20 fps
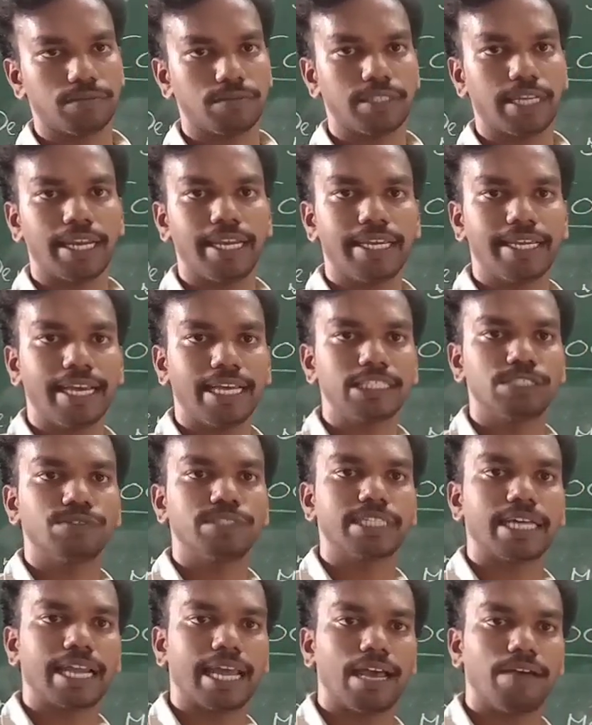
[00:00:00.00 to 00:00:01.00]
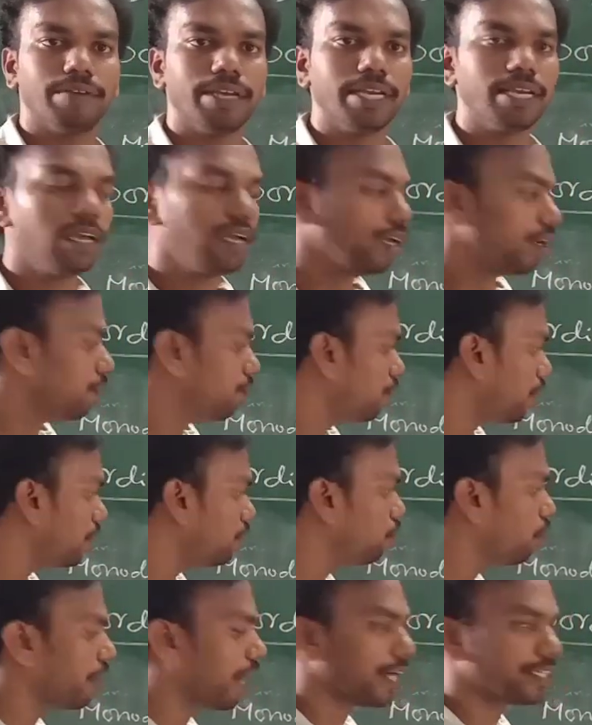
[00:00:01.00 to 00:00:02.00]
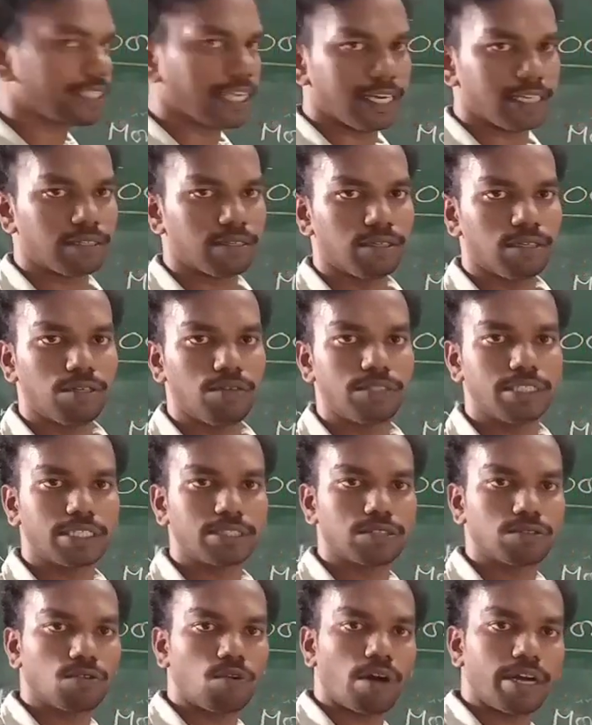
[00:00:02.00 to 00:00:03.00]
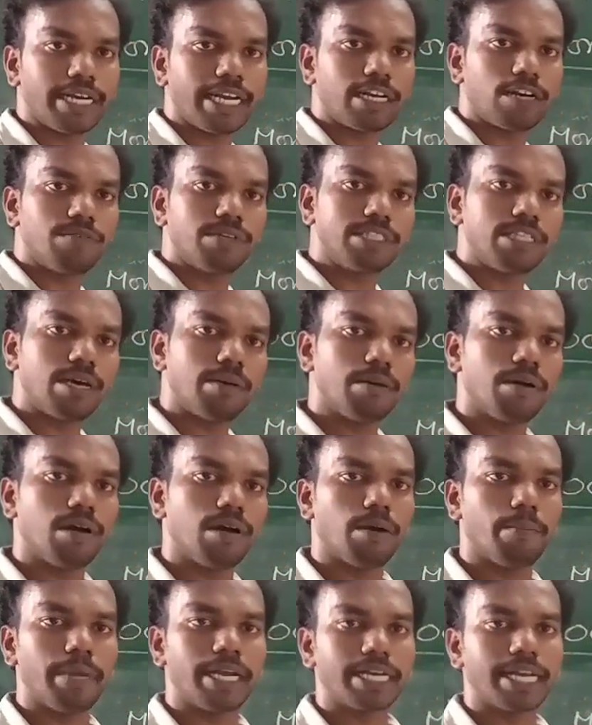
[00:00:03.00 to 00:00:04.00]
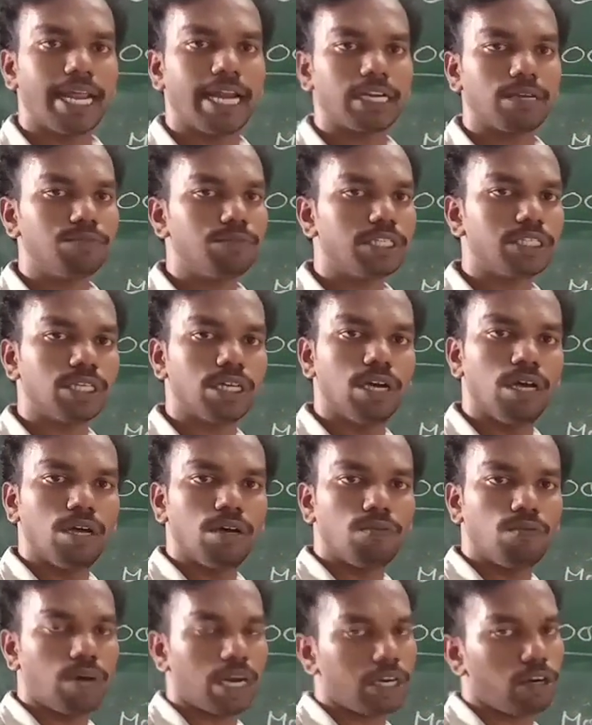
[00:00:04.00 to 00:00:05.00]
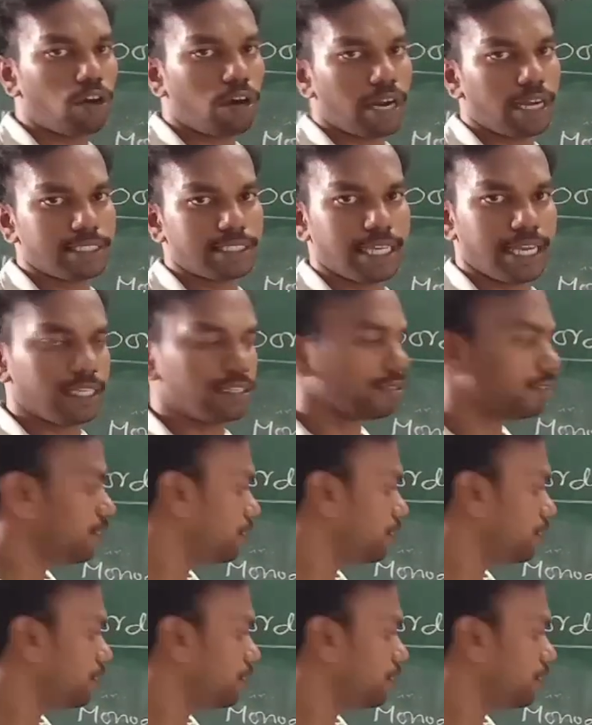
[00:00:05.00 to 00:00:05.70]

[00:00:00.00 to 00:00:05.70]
The ligands which are having one donor site, which is coordinated with the metal atom with one donor site.